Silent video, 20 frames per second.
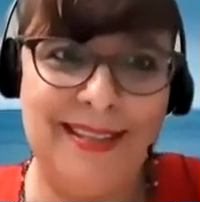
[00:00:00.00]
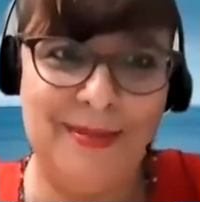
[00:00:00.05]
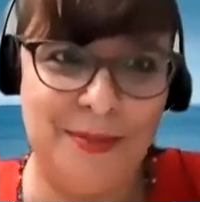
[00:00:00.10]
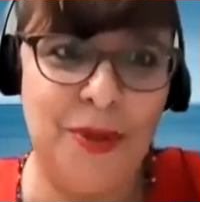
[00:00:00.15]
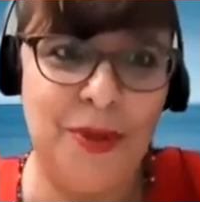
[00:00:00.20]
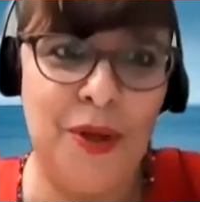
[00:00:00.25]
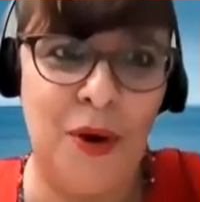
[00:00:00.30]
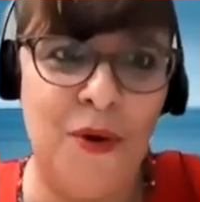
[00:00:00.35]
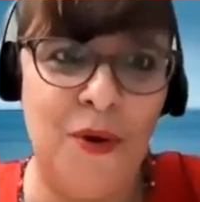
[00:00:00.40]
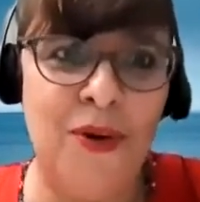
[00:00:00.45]

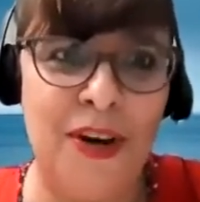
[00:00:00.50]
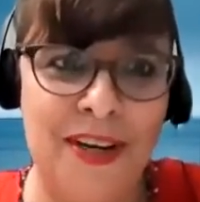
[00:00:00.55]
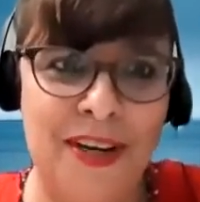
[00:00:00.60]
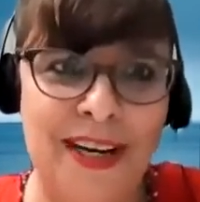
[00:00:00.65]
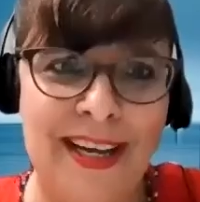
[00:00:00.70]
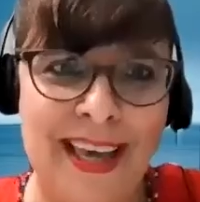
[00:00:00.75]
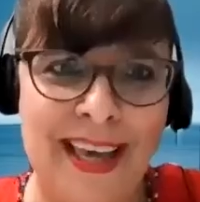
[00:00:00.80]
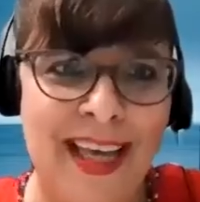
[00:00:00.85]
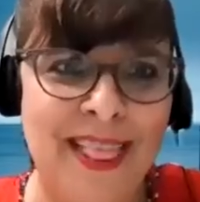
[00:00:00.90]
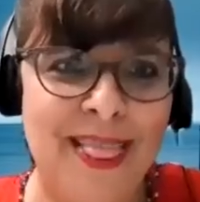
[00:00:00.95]
we all
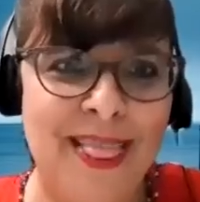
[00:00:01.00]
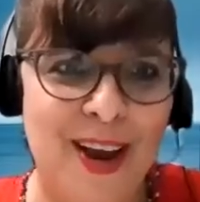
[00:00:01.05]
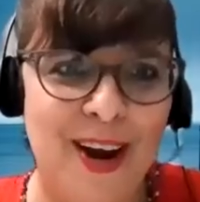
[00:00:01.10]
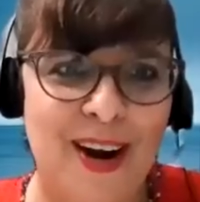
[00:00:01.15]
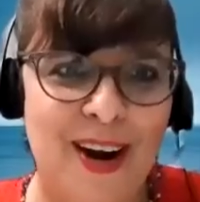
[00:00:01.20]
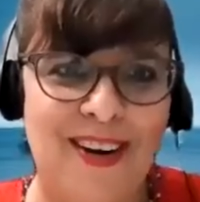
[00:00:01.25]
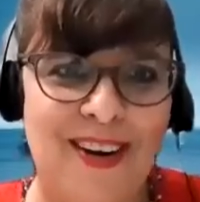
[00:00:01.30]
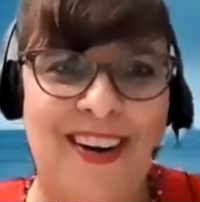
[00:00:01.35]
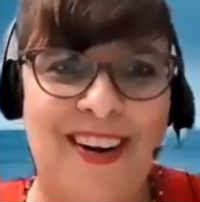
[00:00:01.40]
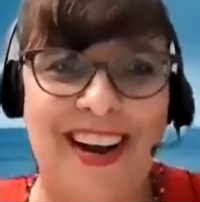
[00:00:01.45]
going to get
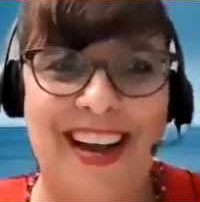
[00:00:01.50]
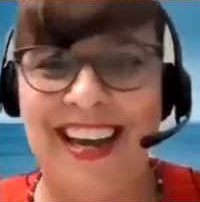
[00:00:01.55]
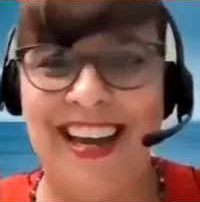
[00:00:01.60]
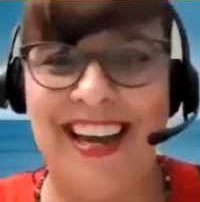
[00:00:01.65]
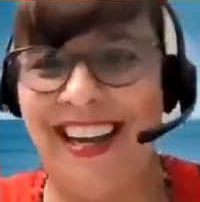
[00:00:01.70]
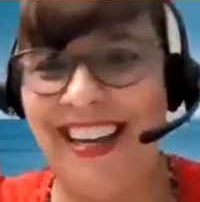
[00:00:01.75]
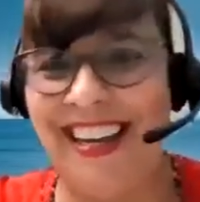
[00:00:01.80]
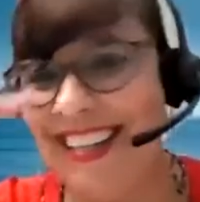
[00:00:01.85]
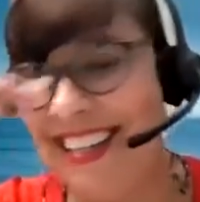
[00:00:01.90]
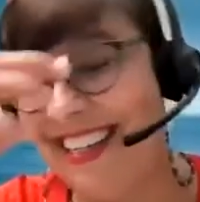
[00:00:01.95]
there,
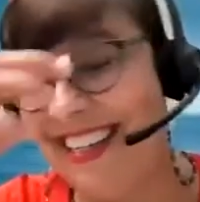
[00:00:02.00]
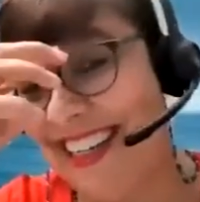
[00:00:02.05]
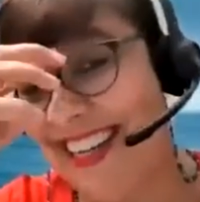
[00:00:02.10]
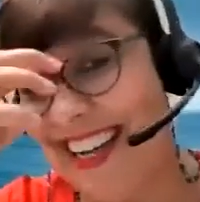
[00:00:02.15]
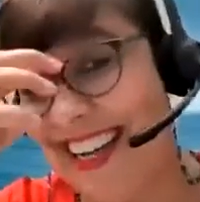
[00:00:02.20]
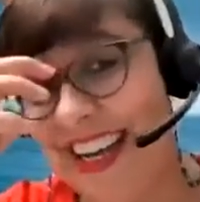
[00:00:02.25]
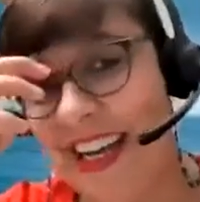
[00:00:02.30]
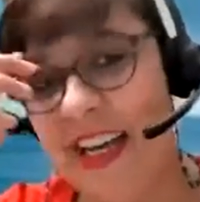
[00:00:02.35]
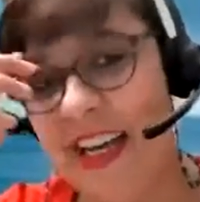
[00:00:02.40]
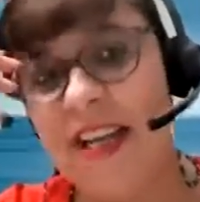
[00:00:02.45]
right?
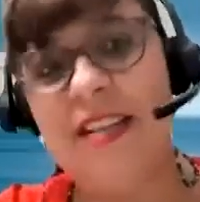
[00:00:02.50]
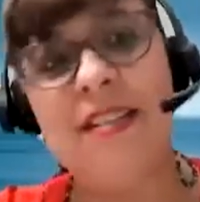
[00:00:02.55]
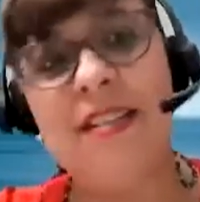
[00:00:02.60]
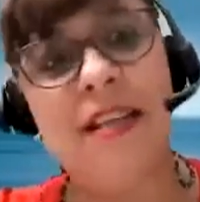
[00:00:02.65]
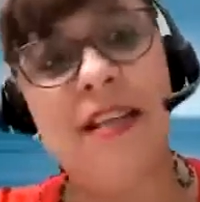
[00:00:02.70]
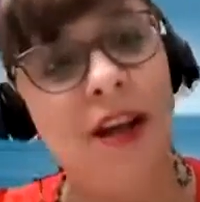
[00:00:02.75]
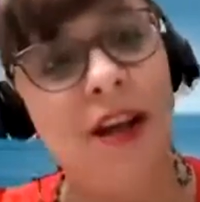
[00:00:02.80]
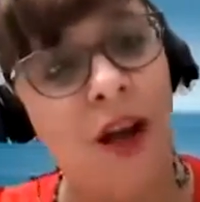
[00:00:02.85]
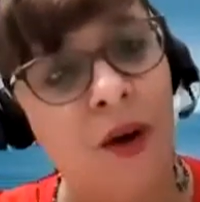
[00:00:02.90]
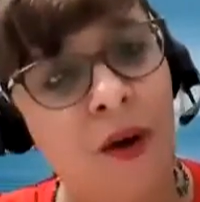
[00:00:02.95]
I
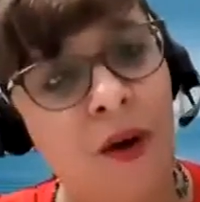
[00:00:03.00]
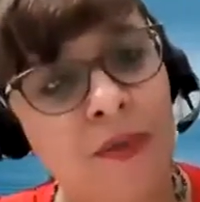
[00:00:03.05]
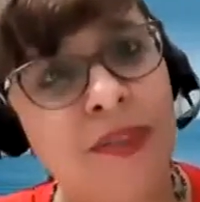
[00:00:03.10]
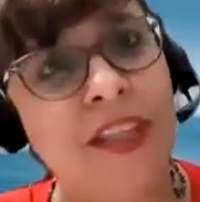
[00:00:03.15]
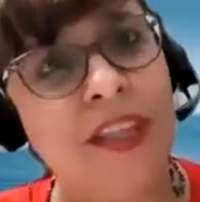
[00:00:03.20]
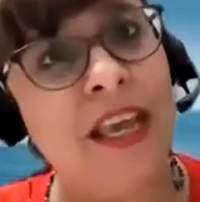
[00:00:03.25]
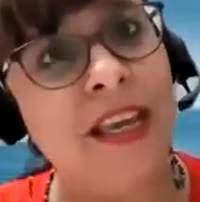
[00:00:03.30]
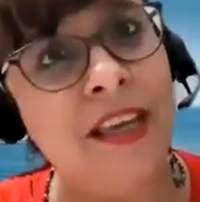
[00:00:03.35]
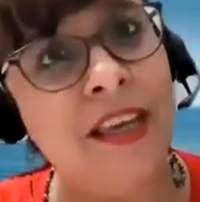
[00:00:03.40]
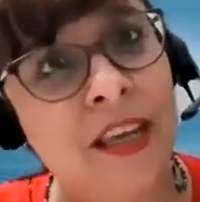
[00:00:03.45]
said,
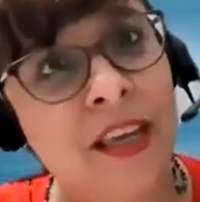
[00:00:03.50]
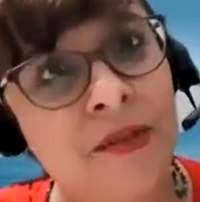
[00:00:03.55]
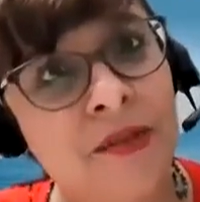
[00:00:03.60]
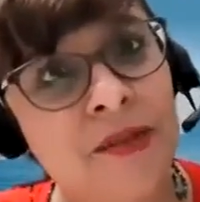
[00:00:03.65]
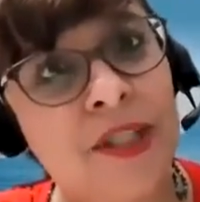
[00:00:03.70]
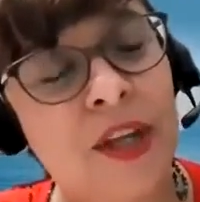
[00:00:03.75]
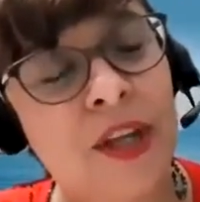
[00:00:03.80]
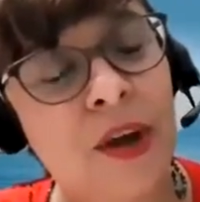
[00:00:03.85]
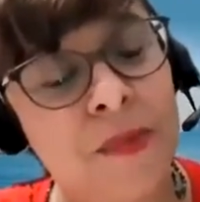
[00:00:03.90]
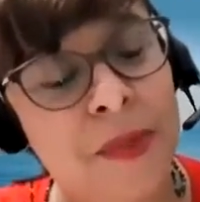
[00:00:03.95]
oh, thank you
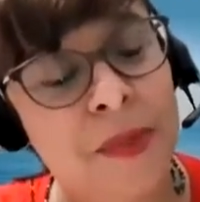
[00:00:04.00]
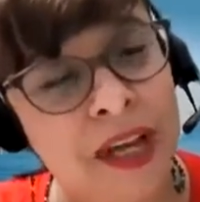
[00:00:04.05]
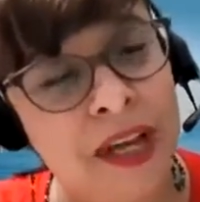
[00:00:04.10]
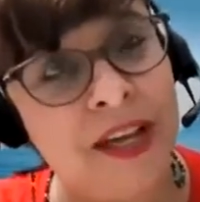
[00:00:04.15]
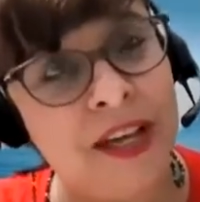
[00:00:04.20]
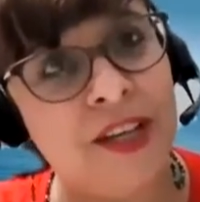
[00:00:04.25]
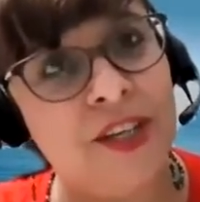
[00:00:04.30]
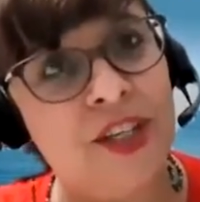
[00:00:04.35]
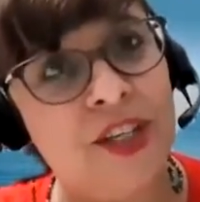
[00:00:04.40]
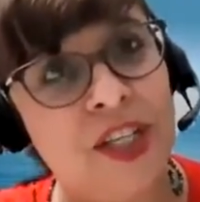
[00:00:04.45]
so
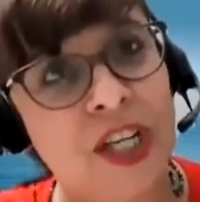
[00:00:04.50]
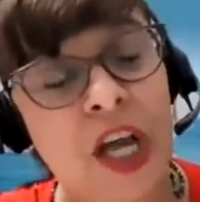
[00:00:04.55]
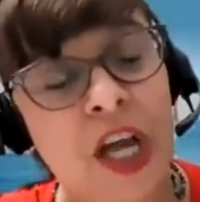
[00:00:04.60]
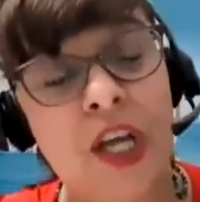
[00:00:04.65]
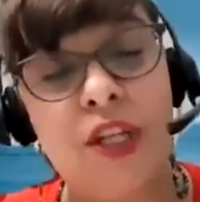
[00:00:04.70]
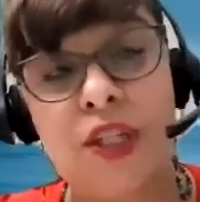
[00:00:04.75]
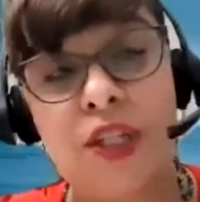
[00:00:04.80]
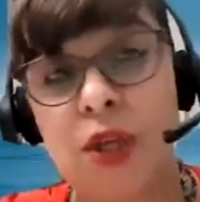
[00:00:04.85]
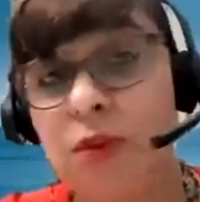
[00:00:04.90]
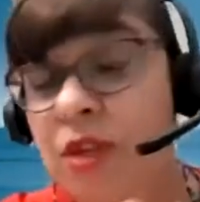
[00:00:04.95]
much.
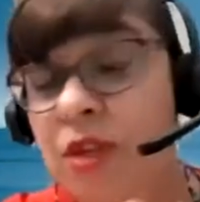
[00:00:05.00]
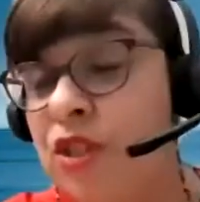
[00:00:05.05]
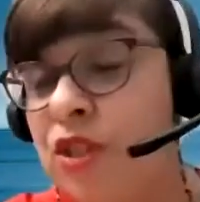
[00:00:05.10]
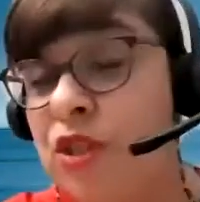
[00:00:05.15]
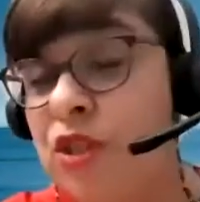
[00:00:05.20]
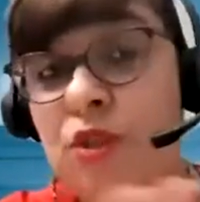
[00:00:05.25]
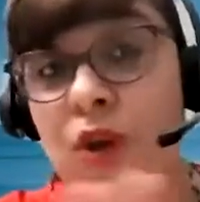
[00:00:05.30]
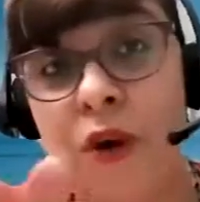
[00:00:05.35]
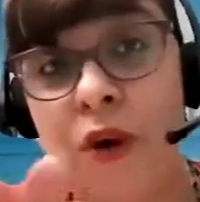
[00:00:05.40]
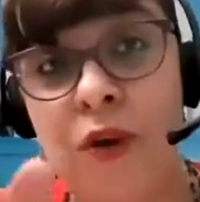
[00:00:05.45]
So this
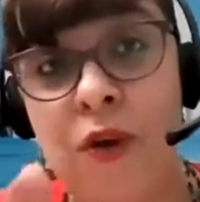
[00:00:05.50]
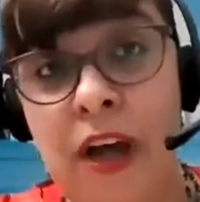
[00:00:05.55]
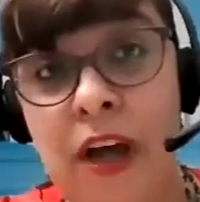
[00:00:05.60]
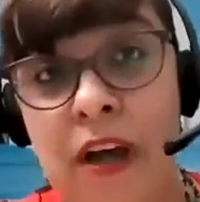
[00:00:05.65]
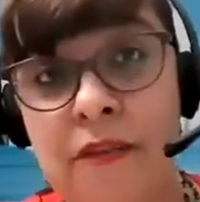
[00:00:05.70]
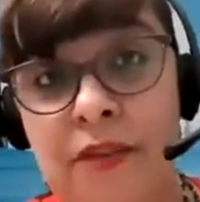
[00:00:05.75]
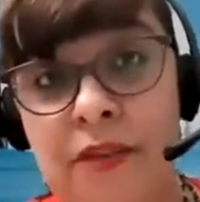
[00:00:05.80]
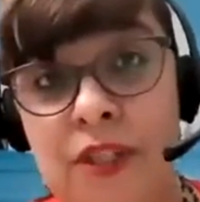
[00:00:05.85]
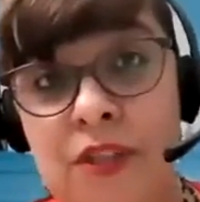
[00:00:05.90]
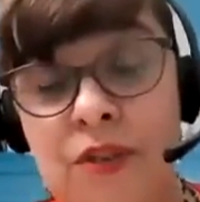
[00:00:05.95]
is all you
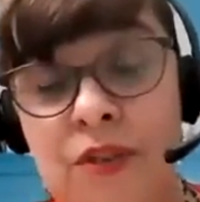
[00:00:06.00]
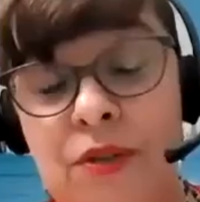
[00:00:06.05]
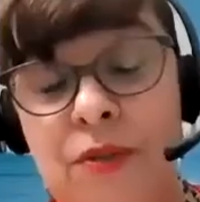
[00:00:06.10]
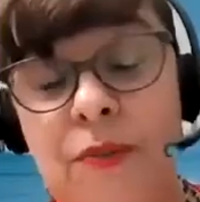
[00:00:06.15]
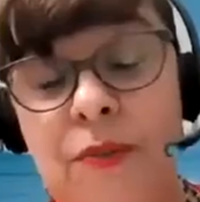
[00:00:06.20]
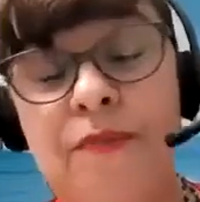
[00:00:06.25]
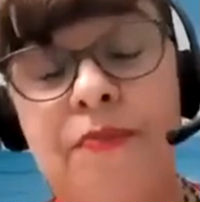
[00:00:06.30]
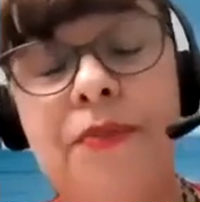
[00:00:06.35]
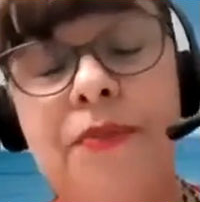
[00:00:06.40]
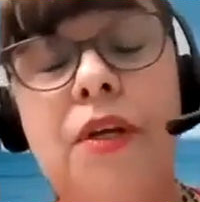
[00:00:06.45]
have to
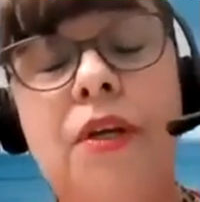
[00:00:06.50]
do.